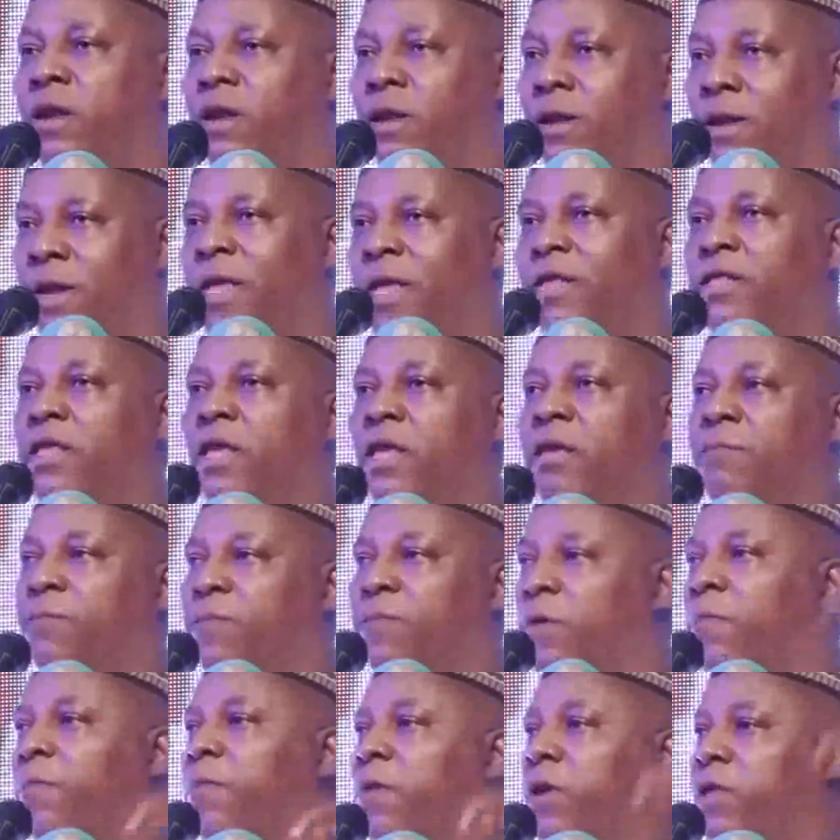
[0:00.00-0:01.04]
Let's
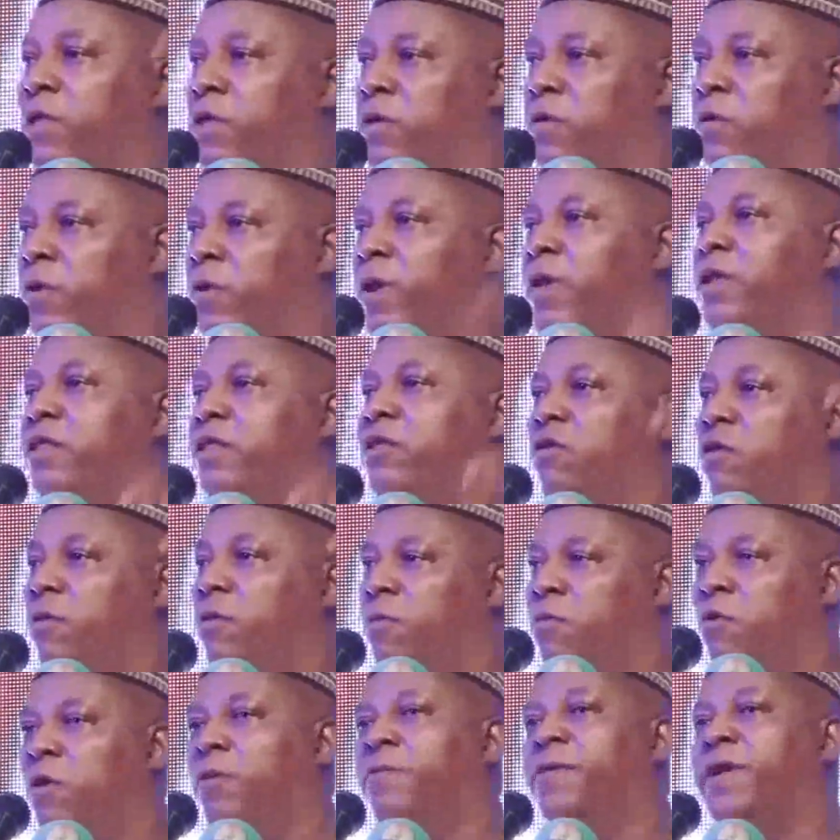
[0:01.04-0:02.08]
improve on the quality of
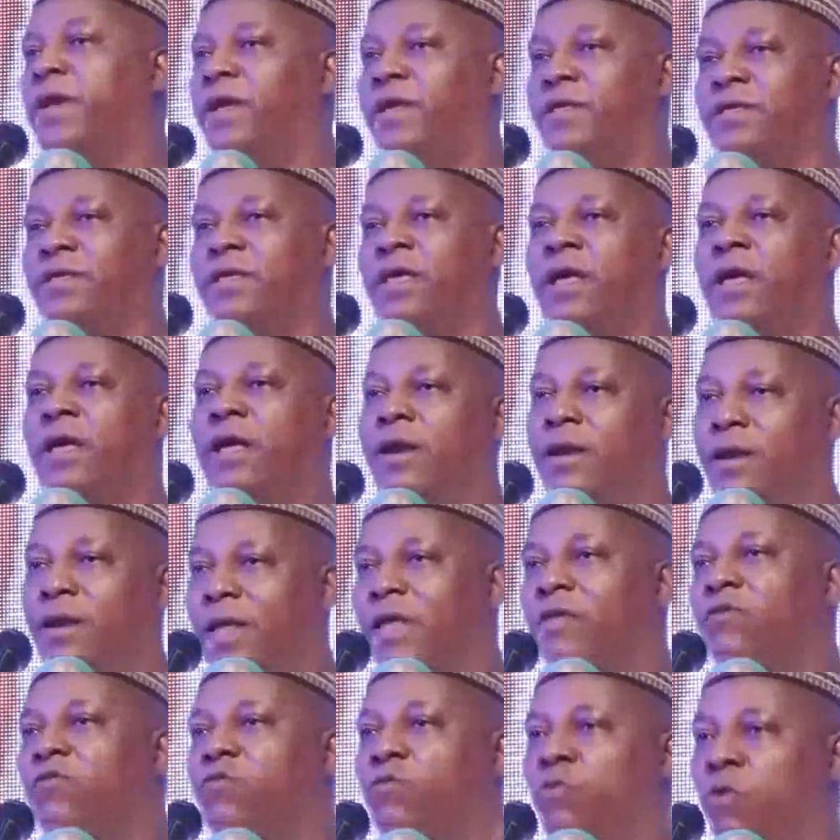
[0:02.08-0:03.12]
governance.
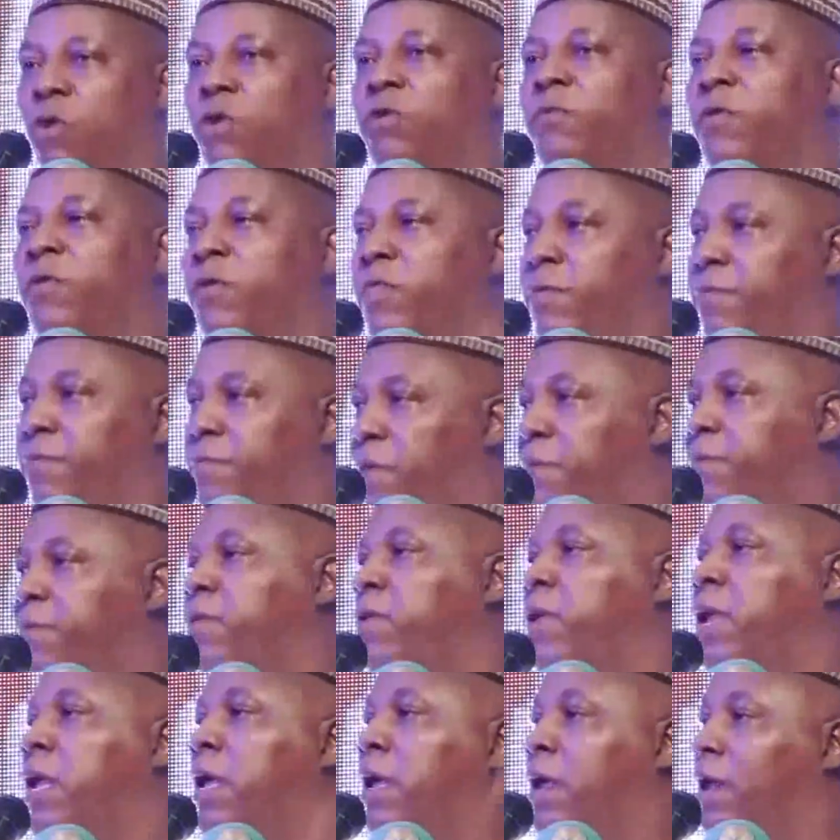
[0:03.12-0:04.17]
Let's work for the
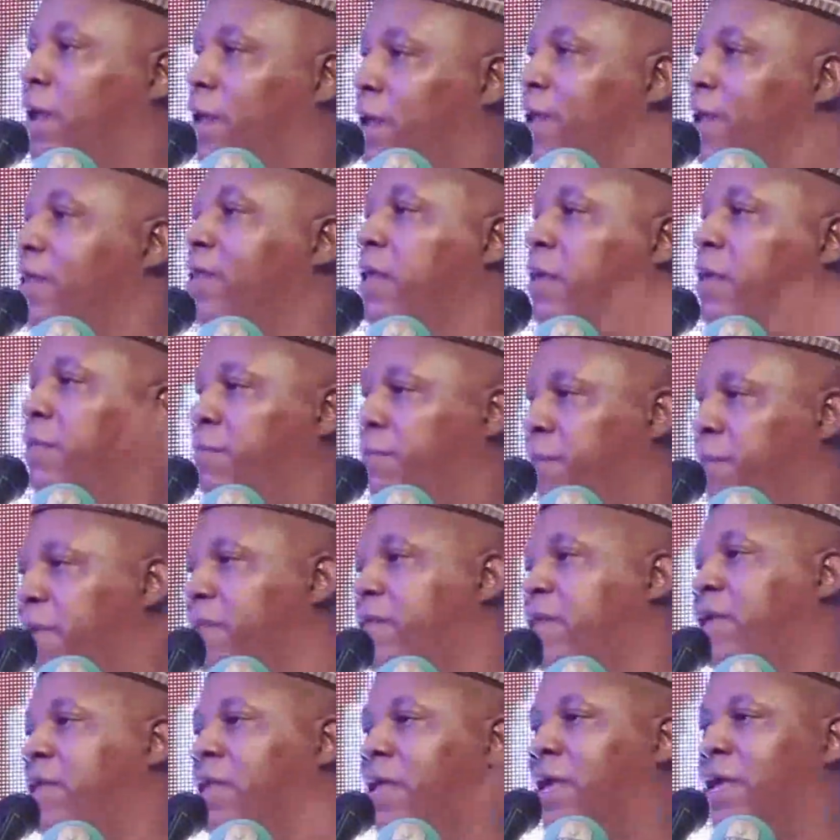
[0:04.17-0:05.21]
people. Let's
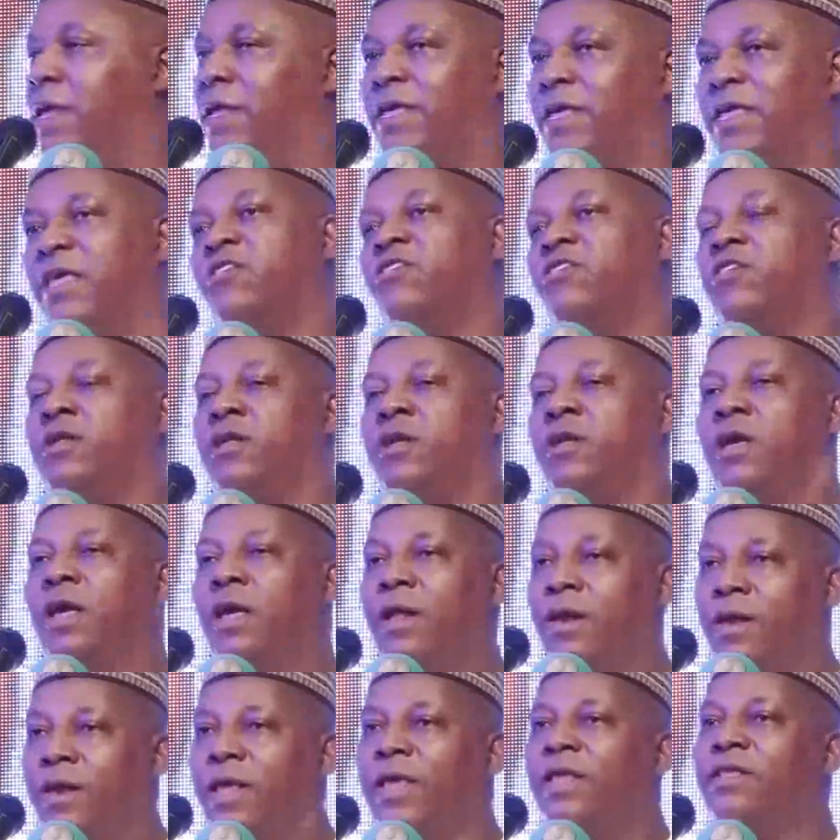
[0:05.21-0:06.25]
invest in education.
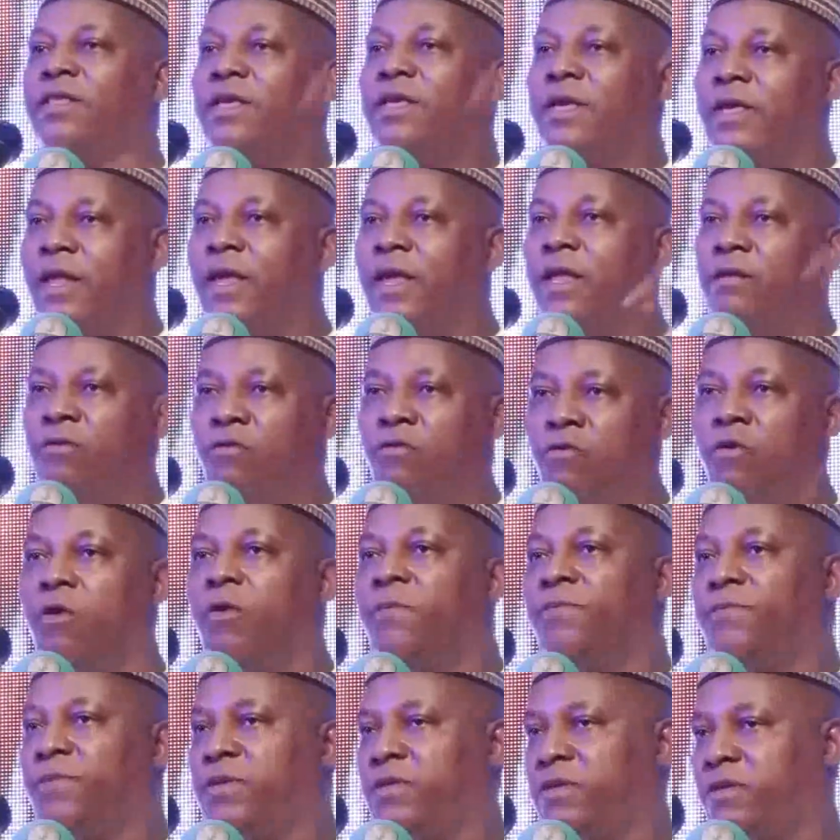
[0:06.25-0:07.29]
Let's create
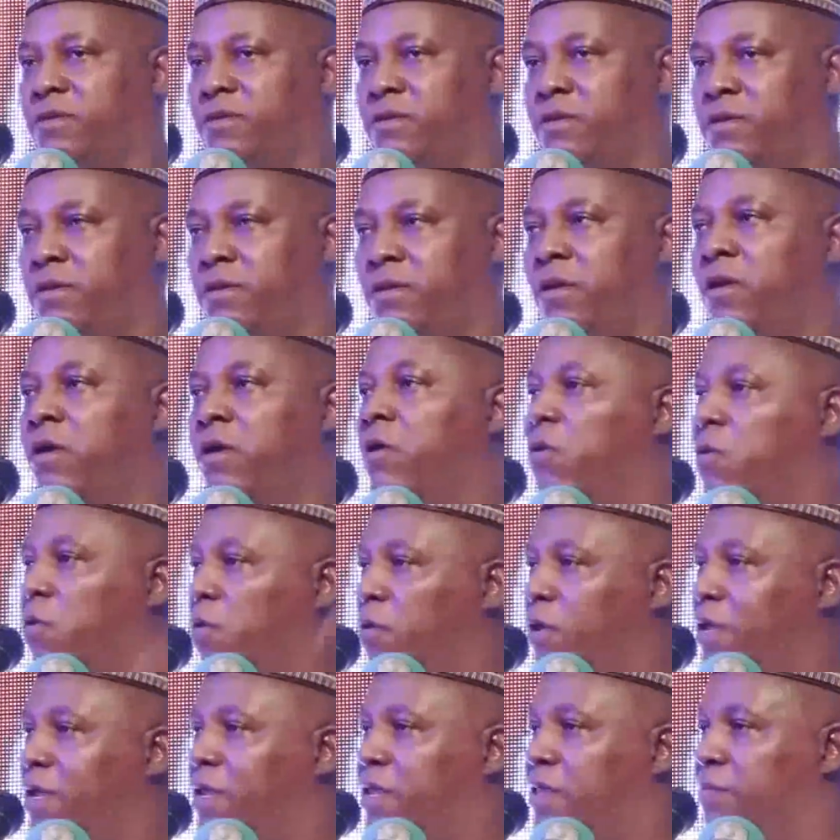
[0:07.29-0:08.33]
jobs.
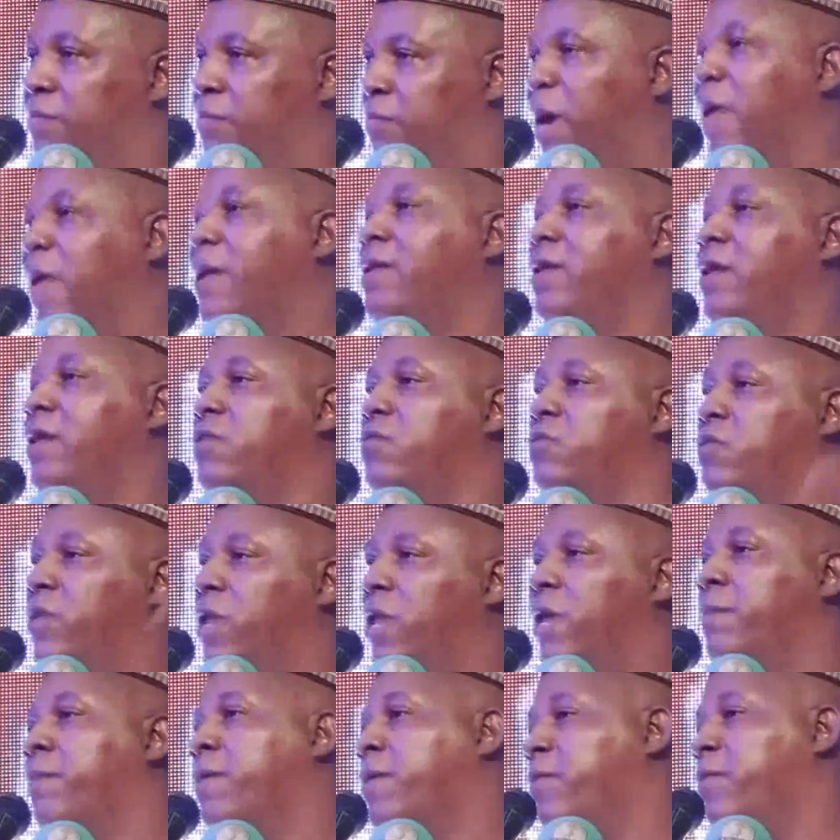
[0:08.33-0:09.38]
All this madness will
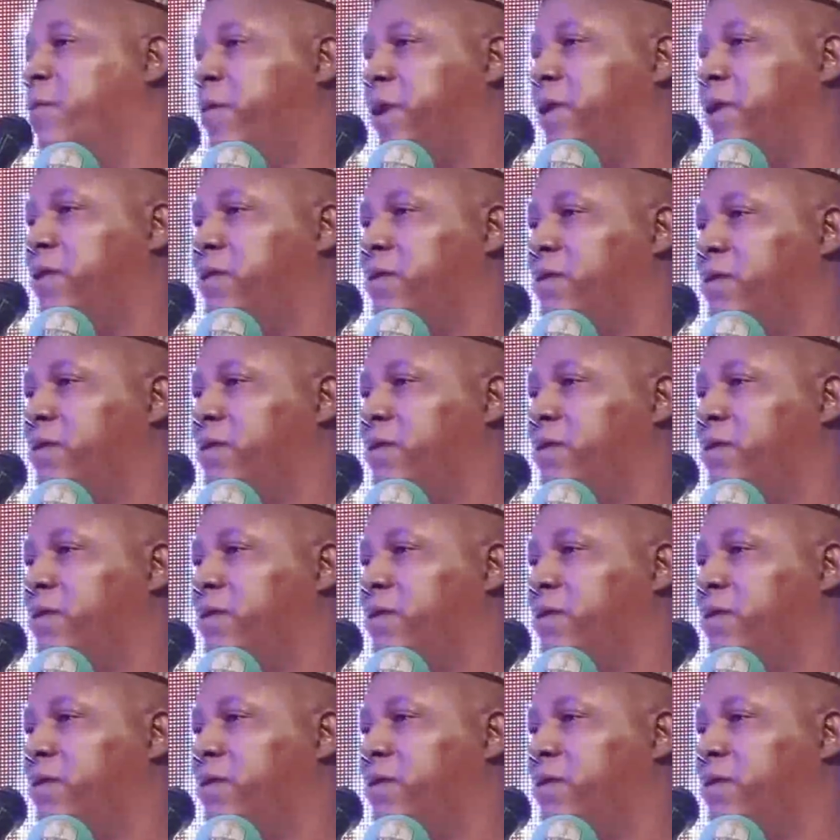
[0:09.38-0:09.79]
evaporate.